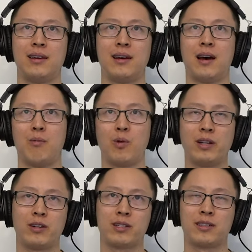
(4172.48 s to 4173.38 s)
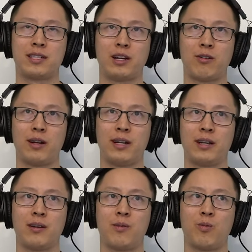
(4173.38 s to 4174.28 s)
um, when you're
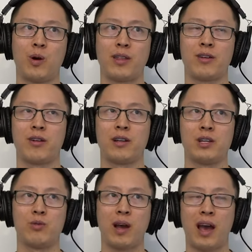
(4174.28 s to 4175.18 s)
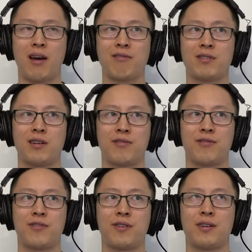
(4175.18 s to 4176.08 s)
considering whether you have
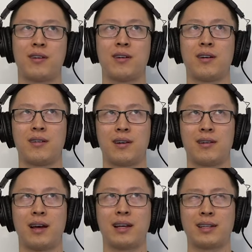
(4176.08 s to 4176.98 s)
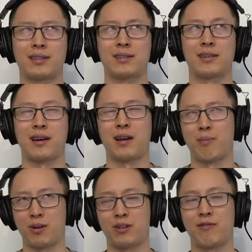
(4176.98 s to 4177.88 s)
enough, uh, I guess,
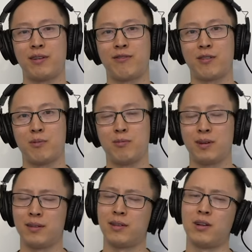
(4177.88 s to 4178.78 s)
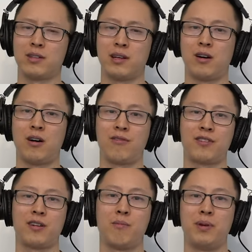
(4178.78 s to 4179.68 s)
hypertrophy for the movement, there's
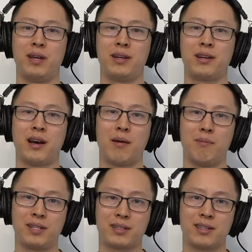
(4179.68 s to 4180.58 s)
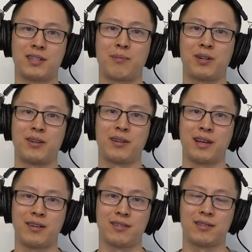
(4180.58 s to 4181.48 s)
often a big uh, misconception in
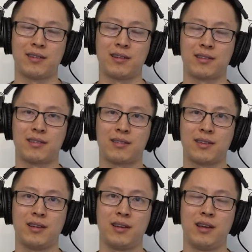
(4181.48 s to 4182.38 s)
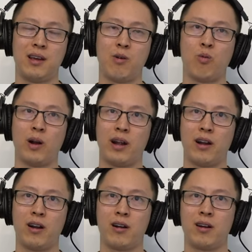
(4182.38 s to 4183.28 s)
calisthenics
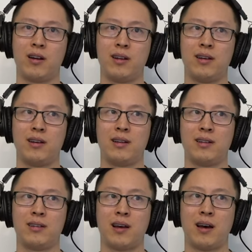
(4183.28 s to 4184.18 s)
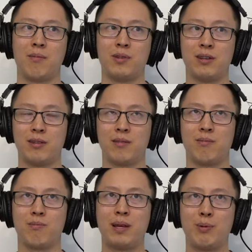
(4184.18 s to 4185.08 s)
where um, you,
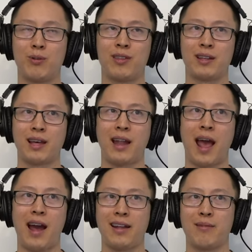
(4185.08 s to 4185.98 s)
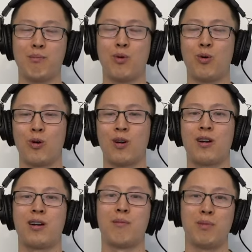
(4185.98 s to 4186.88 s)
people think that adding
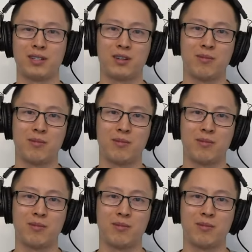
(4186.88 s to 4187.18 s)
more muscle